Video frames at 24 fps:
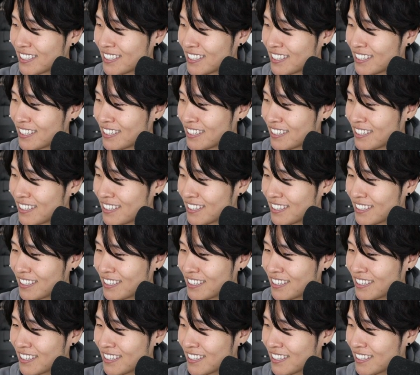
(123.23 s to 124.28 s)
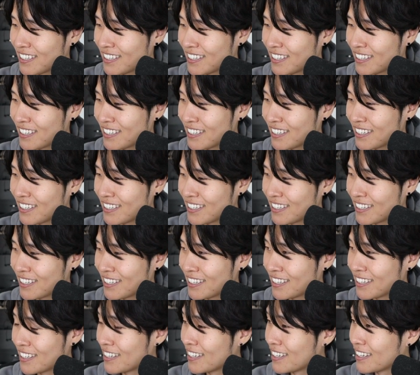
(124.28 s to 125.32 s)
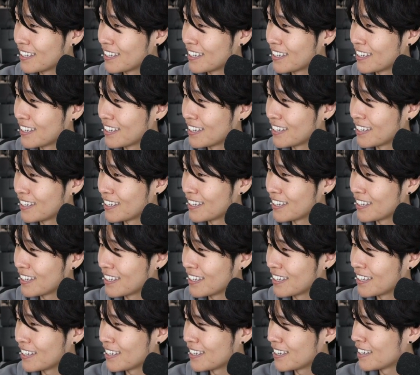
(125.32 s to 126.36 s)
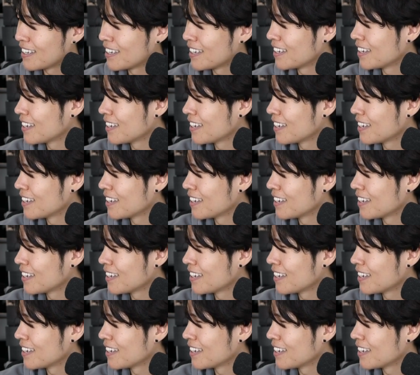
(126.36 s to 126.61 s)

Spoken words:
Nothing is said.